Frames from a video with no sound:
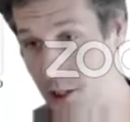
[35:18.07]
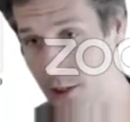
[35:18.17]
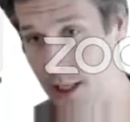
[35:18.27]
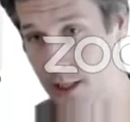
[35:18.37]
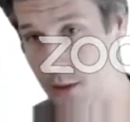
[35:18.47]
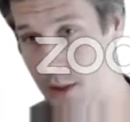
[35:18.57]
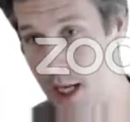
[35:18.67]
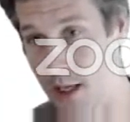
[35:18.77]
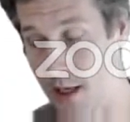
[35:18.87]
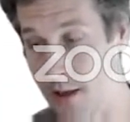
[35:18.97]
strengths was
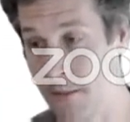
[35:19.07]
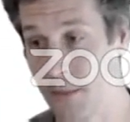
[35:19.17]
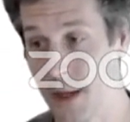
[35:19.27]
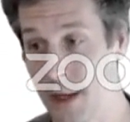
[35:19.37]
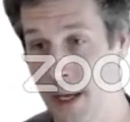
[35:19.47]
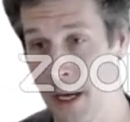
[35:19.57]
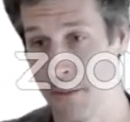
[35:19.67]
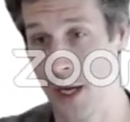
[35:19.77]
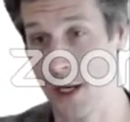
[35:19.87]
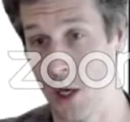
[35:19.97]
taken.
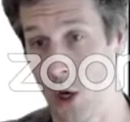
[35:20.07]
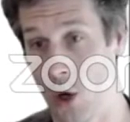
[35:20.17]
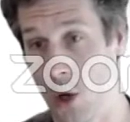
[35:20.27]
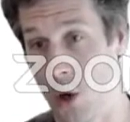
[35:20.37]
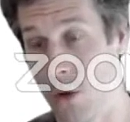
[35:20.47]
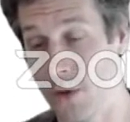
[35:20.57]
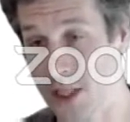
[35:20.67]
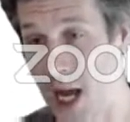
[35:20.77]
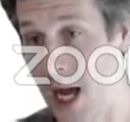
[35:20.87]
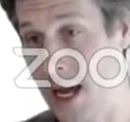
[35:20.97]
But over
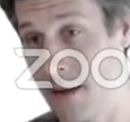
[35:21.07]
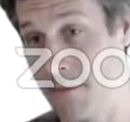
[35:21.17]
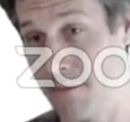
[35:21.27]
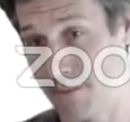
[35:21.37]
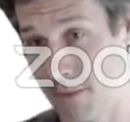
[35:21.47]
time,